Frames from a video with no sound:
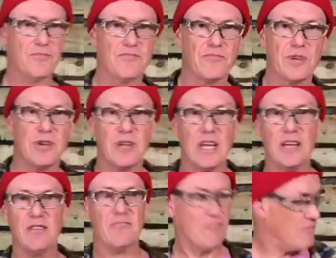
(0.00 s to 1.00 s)
you may
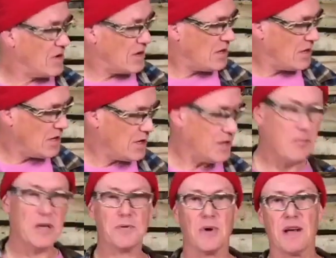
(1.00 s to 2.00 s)

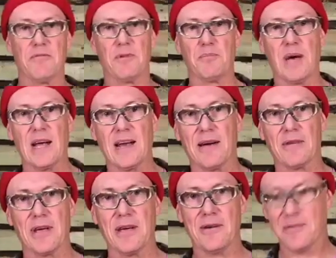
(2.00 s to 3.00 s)
as well have the bailout
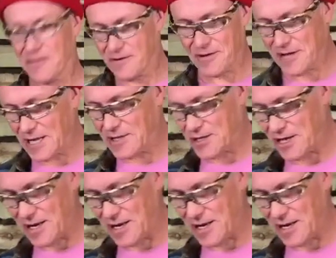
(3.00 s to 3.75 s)
gear, unless